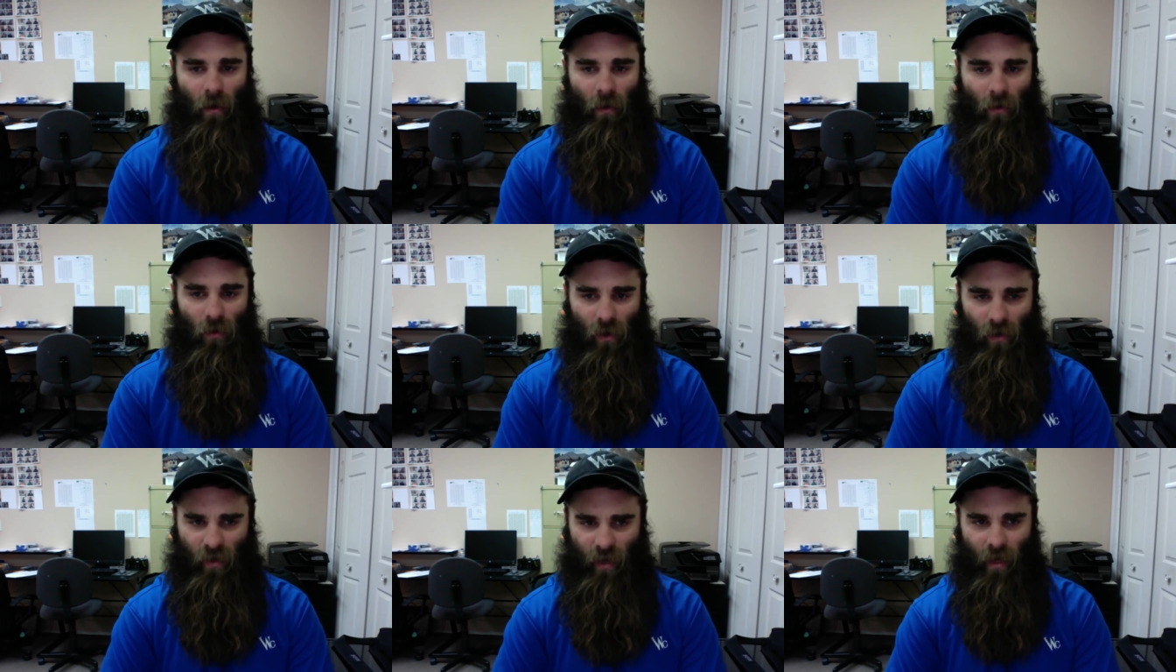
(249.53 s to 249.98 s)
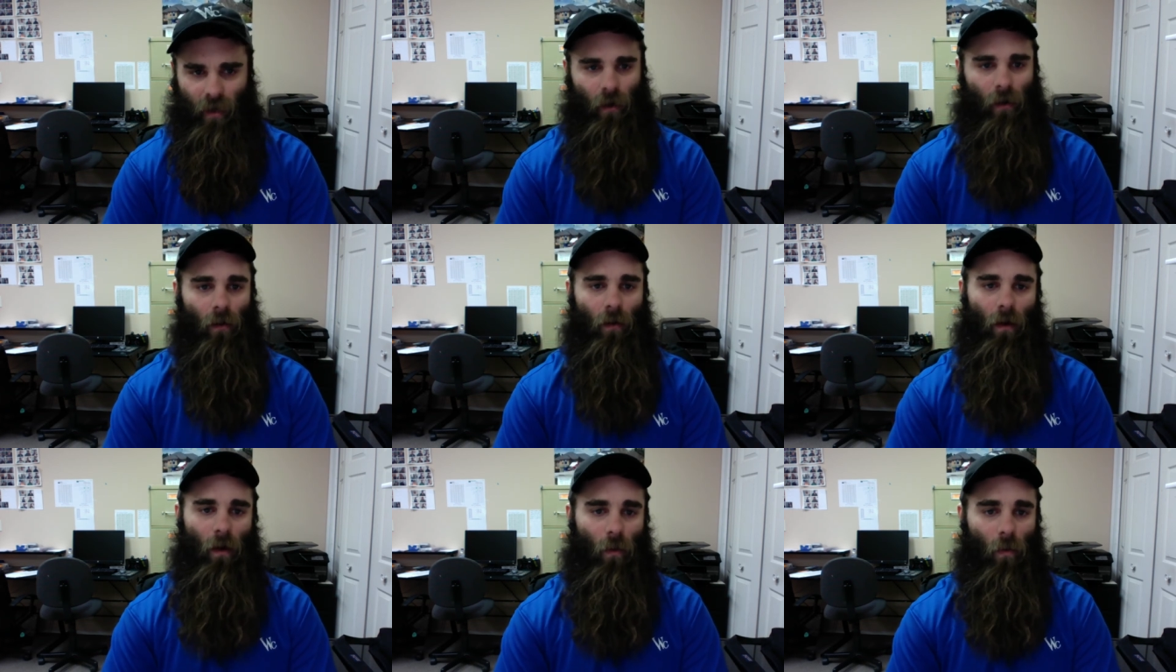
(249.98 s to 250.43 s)
You can take it
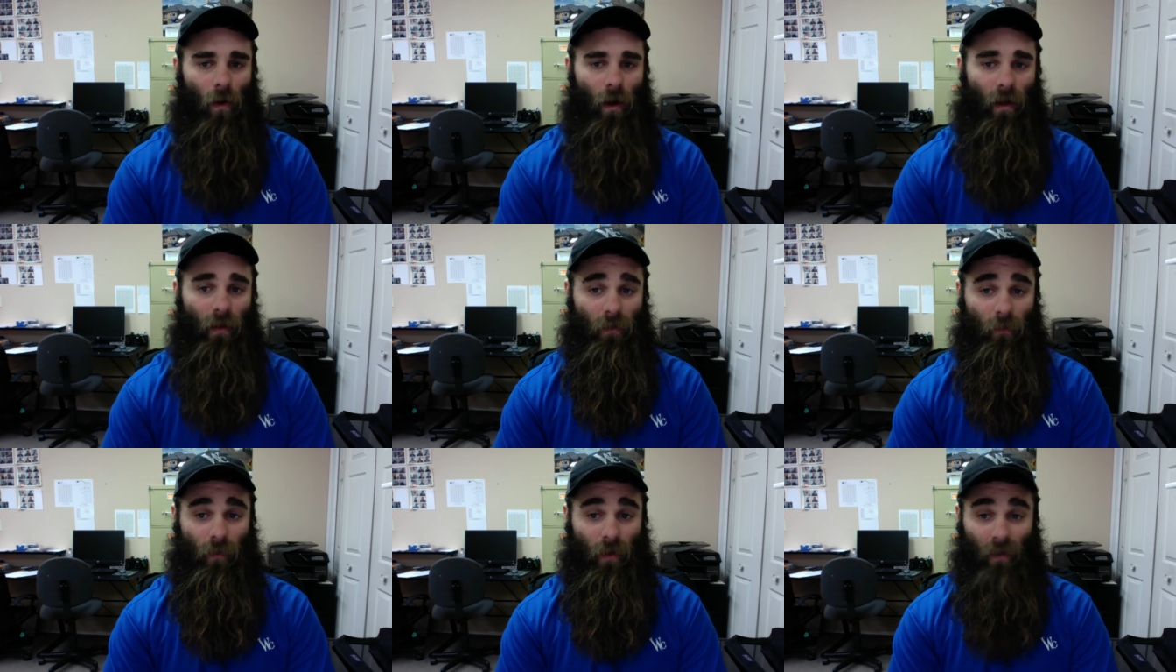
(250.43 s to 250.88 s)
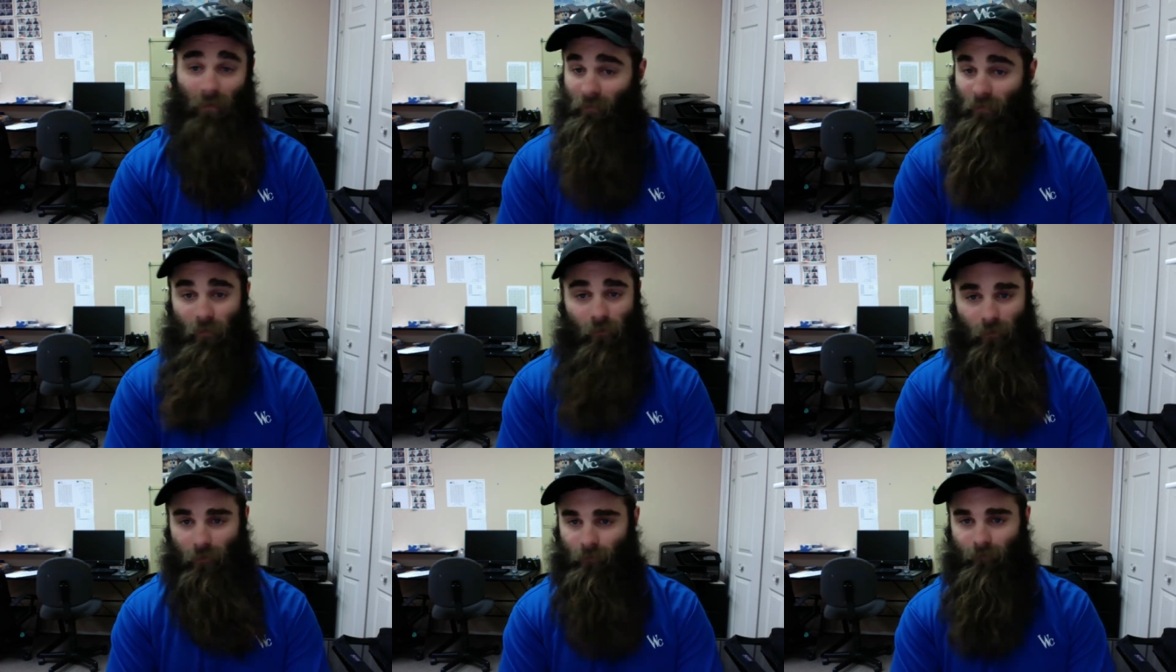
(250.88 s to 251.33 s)
a long ways, but
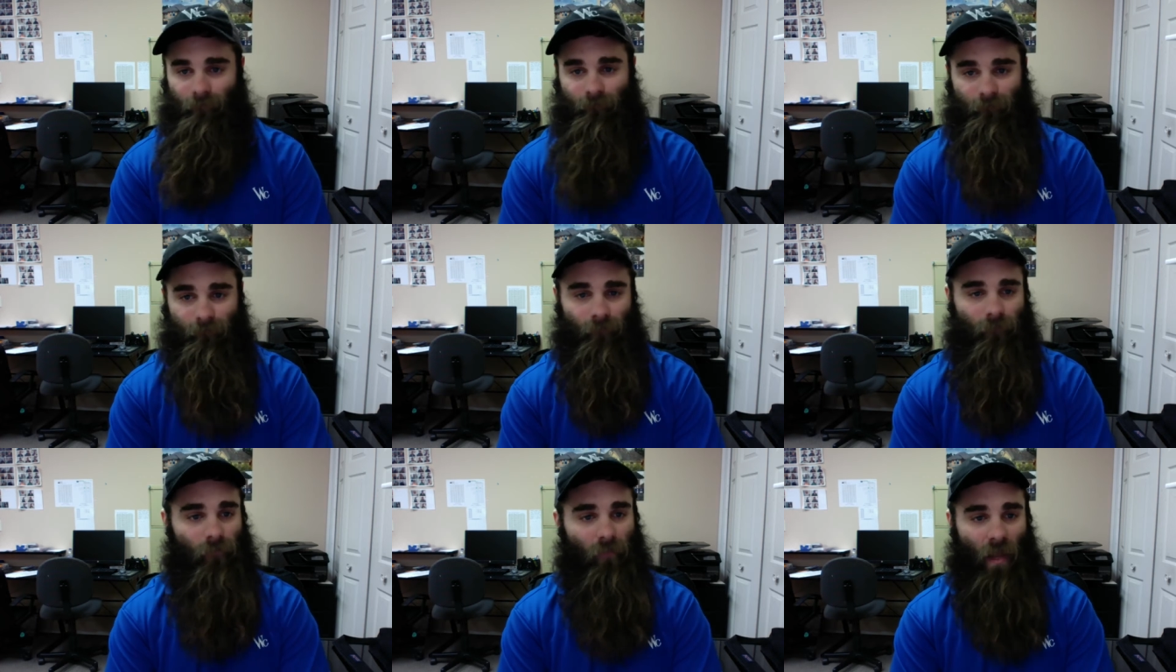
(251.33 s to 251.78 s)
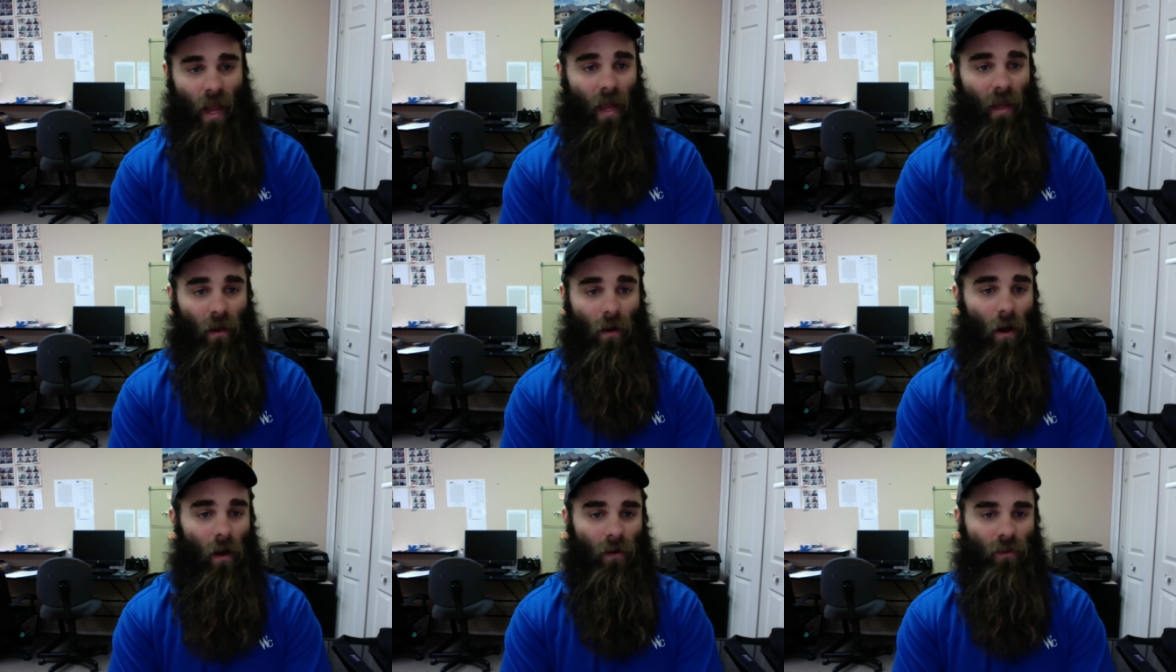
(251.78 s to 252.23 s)

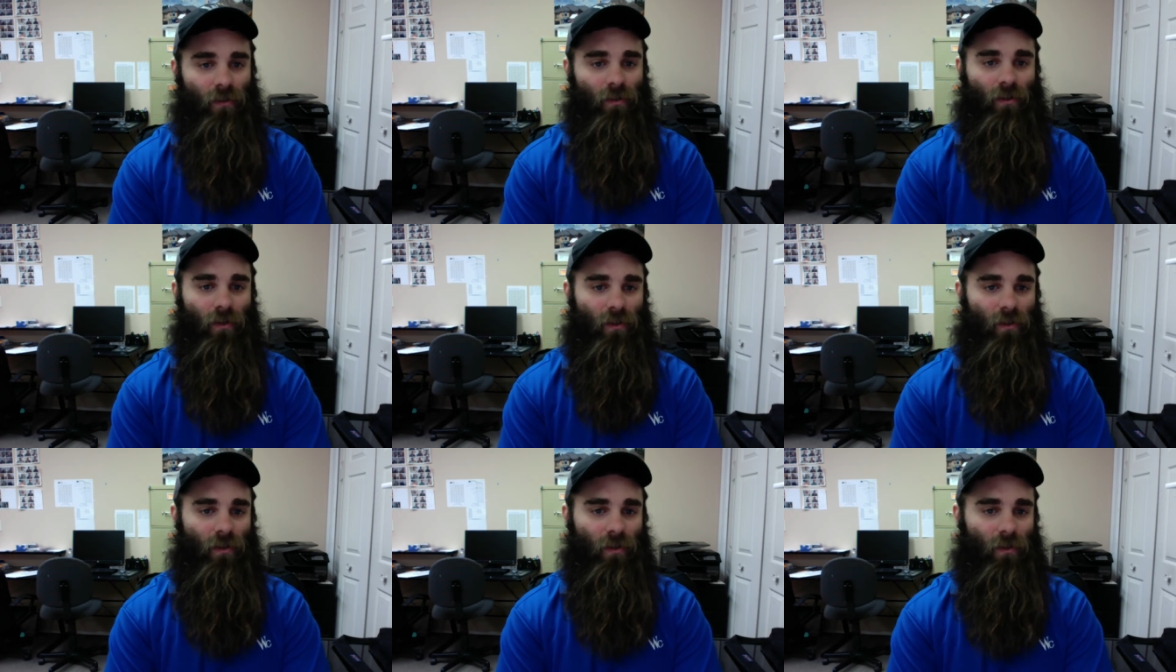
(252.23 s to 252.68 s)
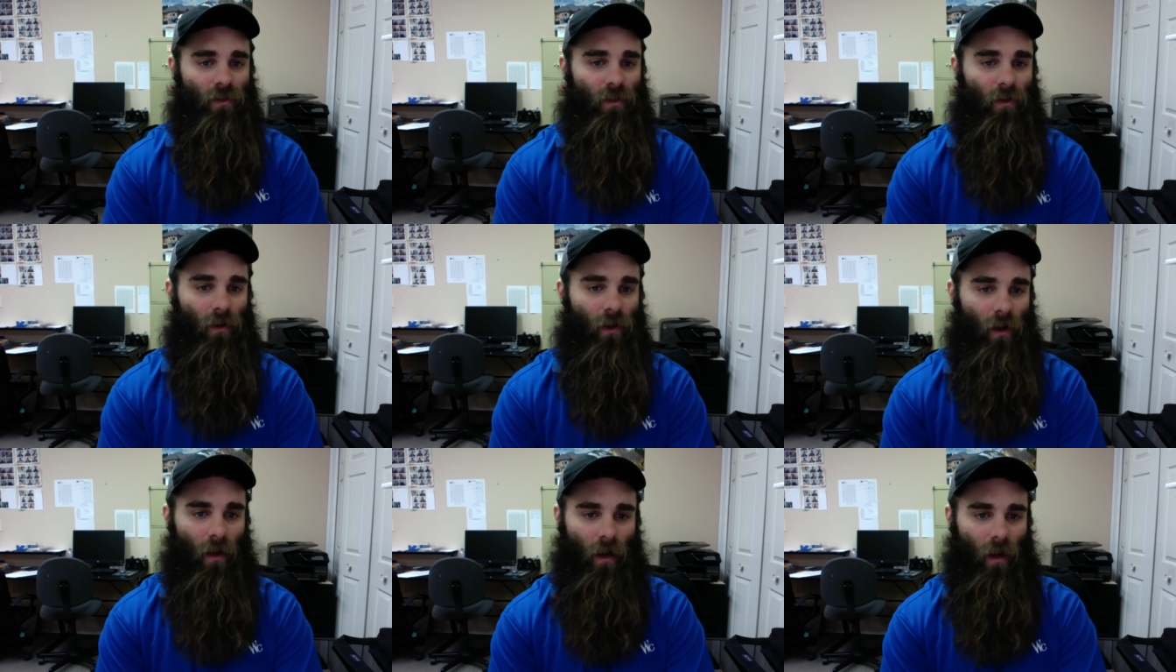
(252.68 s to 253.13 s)
Nikon is just as
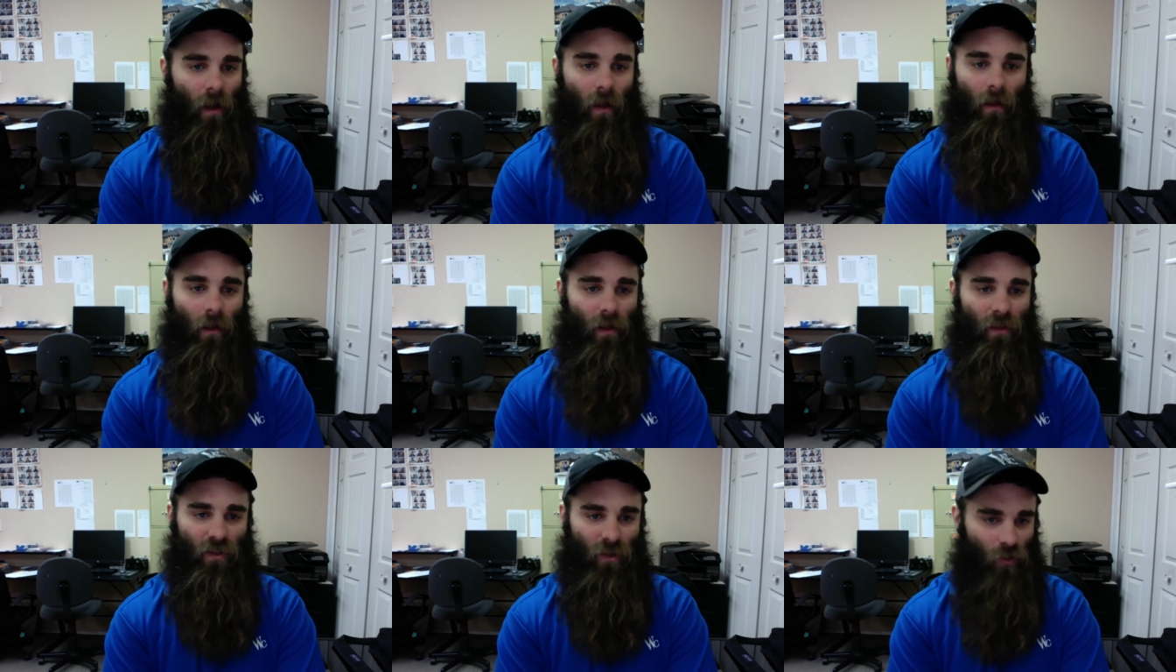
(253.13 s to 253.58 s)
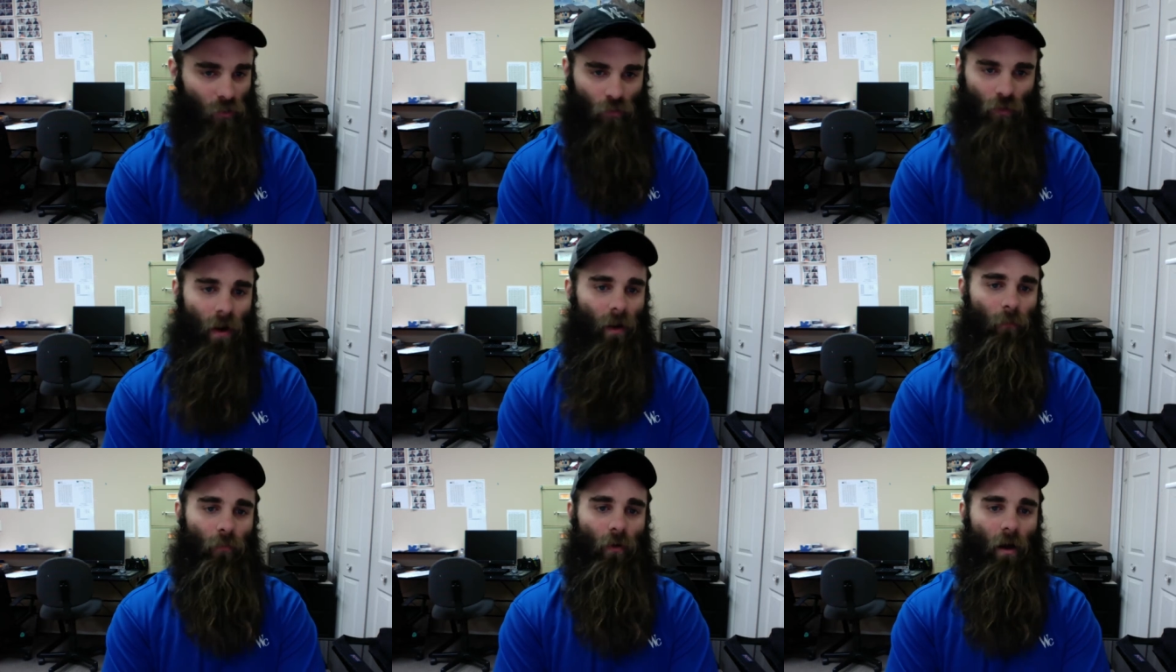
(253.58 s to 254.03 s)
good. It's a
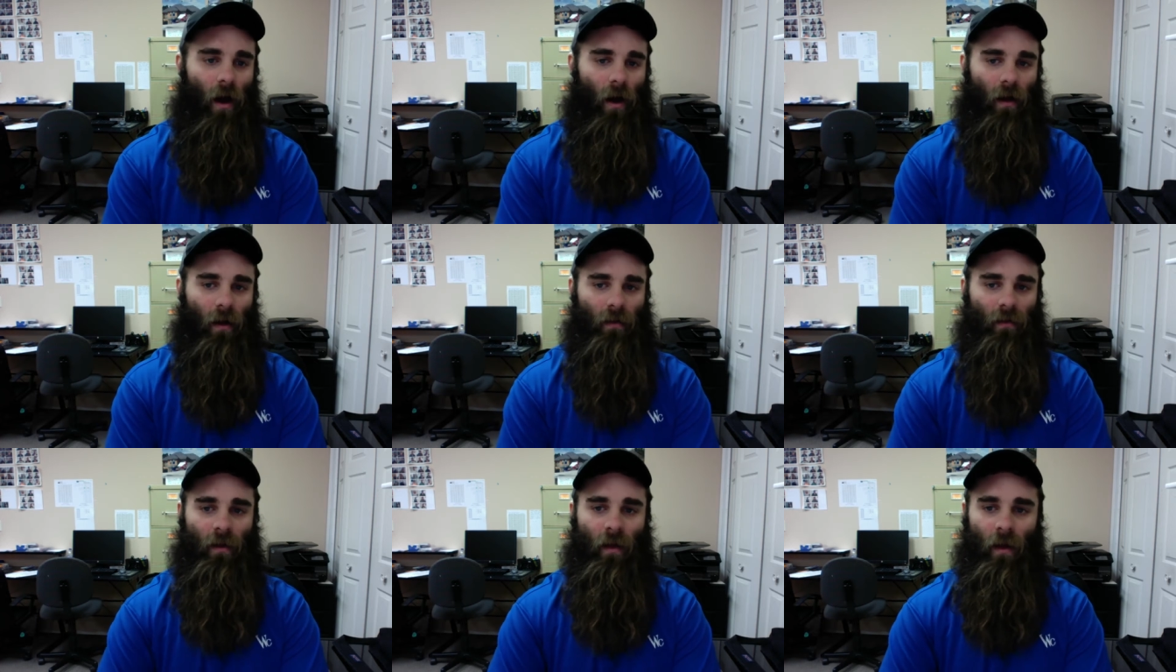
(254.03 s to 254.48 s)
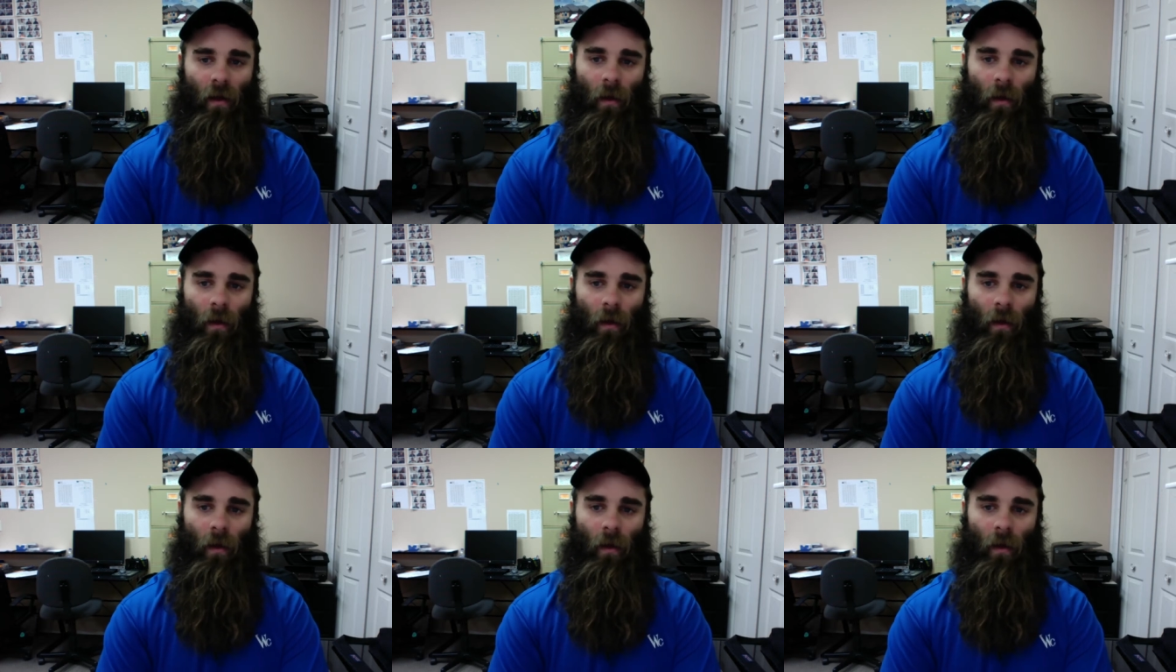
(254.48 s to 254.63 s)
great product.